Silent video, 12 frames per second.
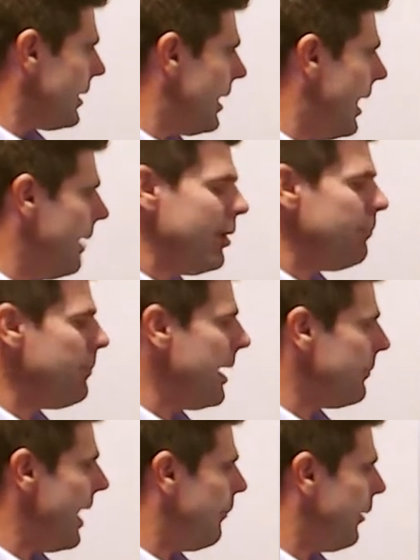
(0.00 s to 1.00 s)
It
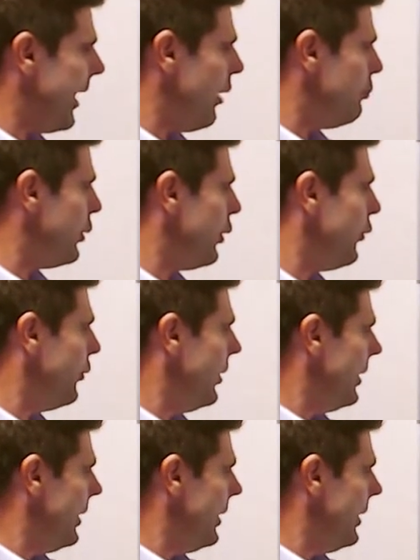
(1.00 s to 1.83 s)
may be able to help you.